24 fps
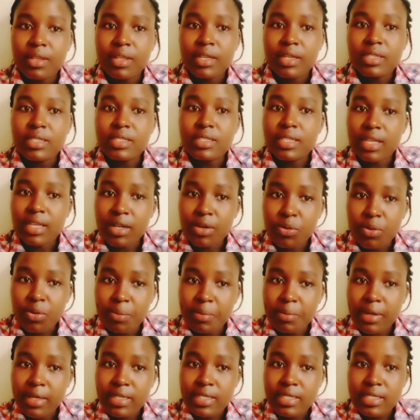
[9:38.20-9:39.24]
till we
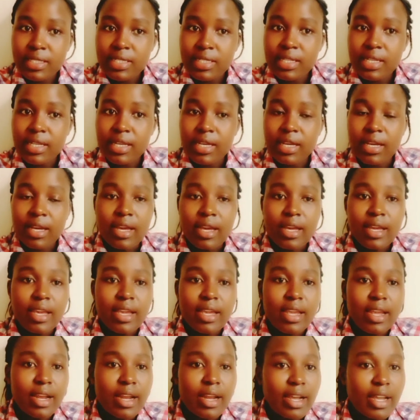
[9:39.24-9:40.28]
meet
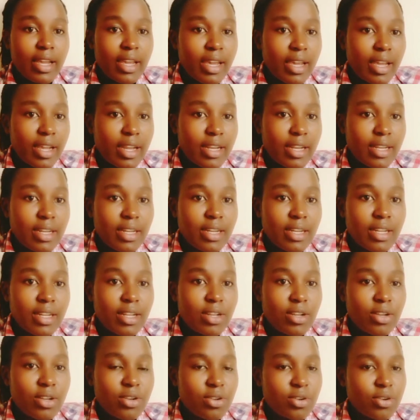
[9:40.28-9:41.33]
here again,
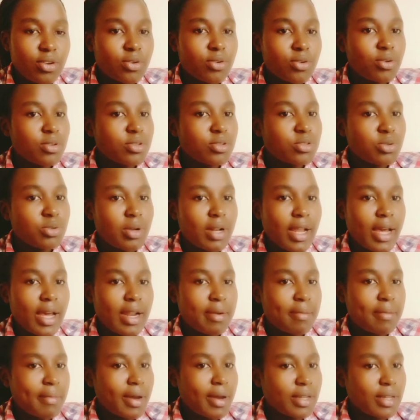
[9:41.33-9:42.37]
you're going to
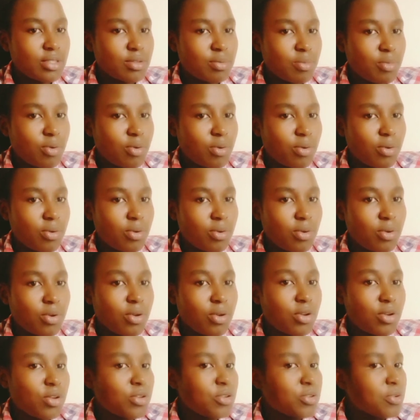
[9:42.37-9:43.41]
learn much more.
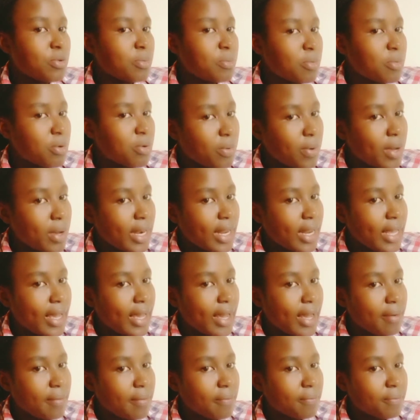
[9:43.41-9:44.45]
You're more
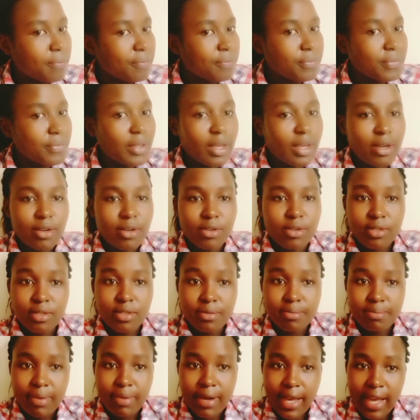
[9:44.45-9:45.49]
welcome.
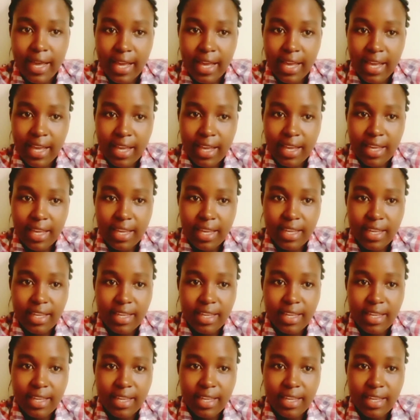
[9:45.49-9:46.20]
Goodbye.